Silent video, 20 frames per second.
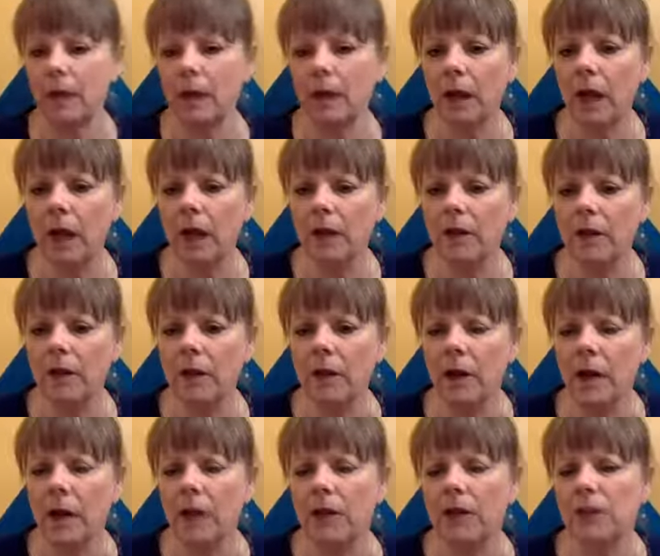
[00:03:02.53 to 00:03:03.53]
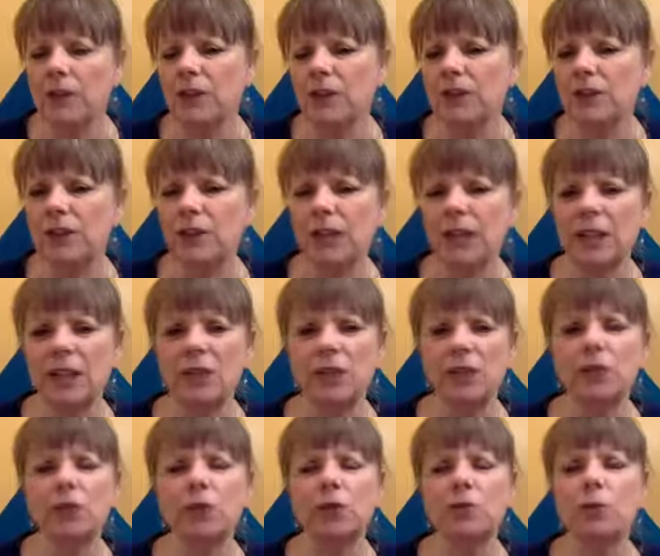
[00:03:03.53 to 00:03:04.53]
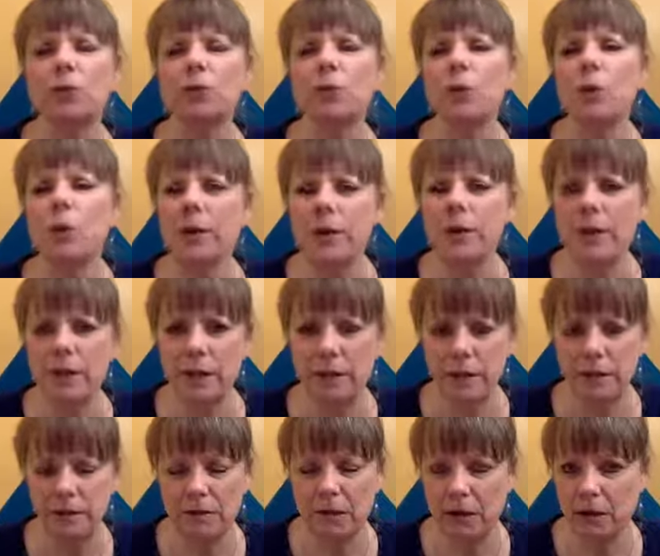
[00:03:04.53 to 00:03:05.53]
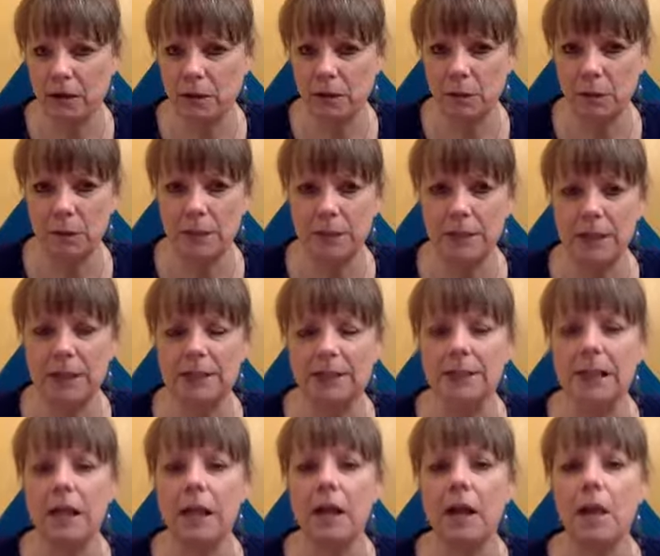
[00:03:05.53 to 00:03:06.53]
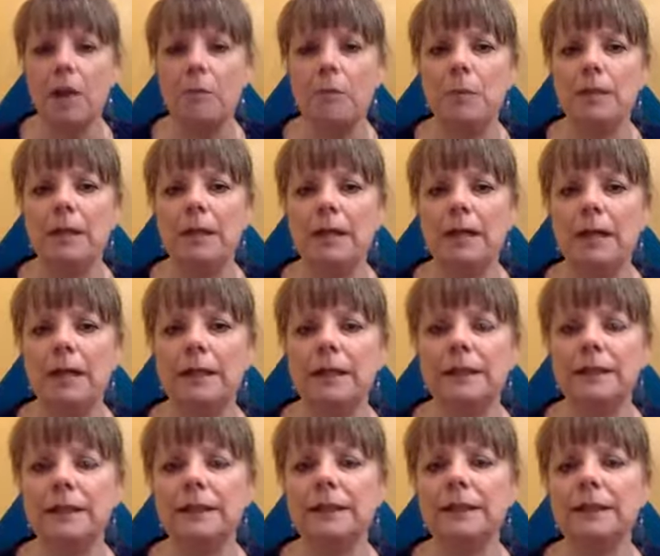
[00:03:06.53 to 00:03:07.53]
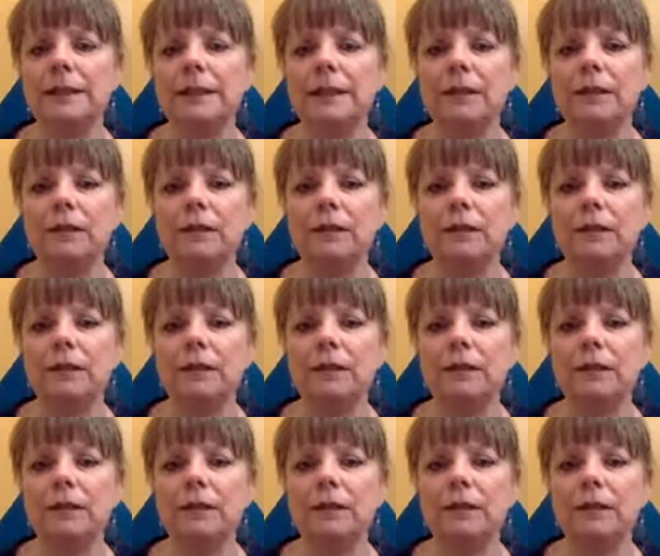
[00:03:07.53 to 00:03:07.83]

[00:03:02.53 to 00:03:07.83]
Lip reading: And there's extraordinary value in this because,